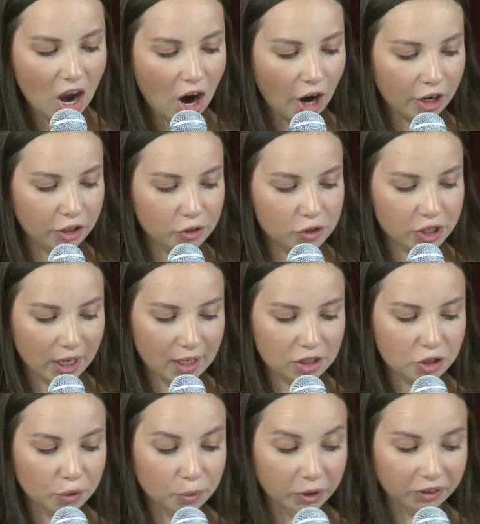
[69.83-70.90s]
Are you chained
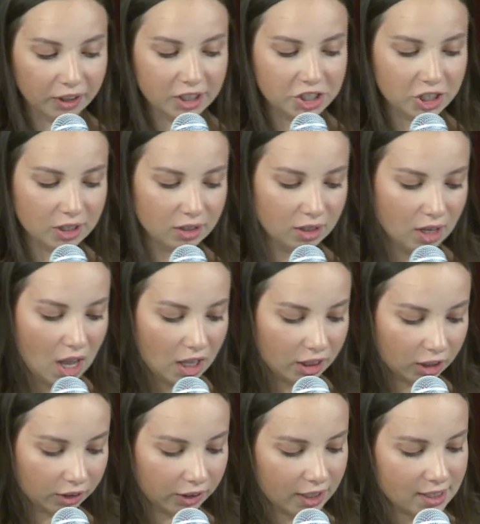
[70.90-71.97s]
to religion, the
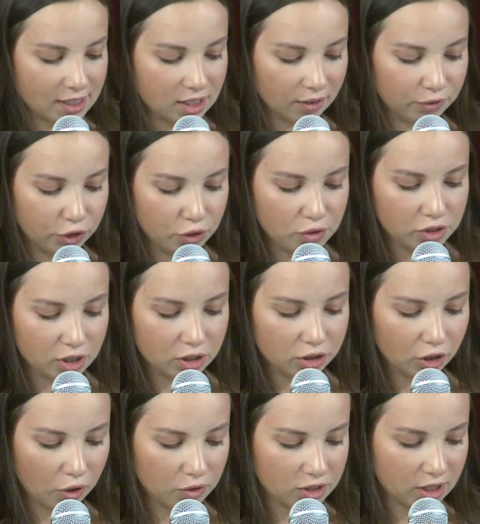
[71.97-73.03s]
lists of do's and
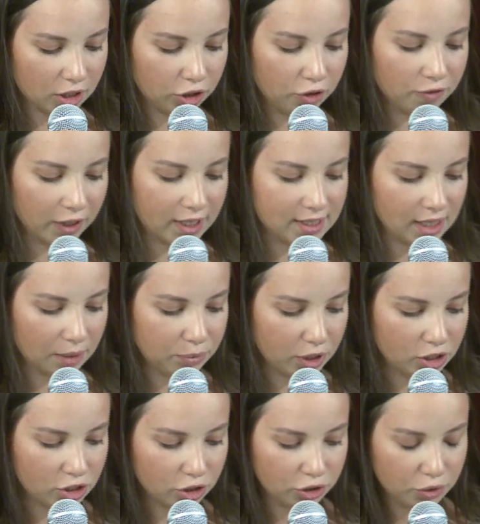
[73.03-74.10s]
don'ts that you've
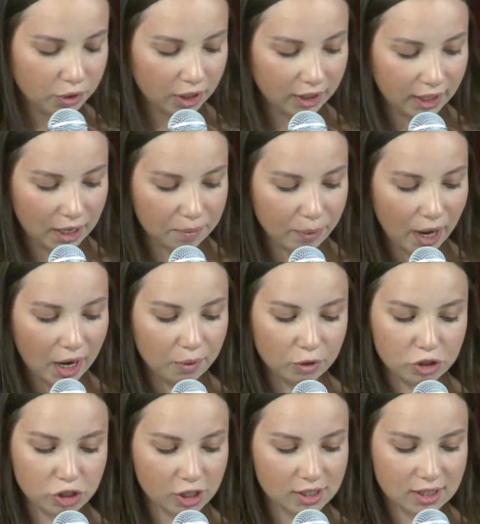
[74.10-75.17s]
accepted so you can get by
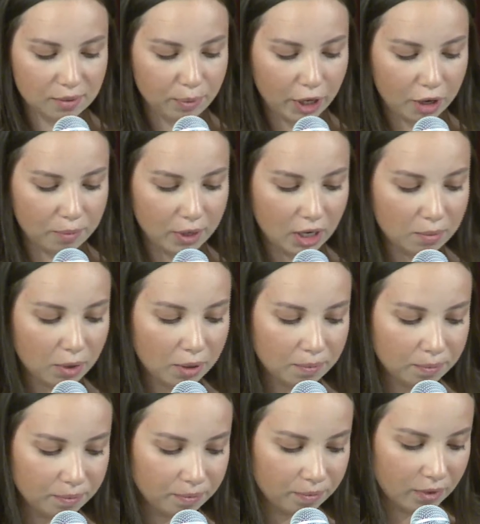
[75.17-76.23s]
with just the bare minimum?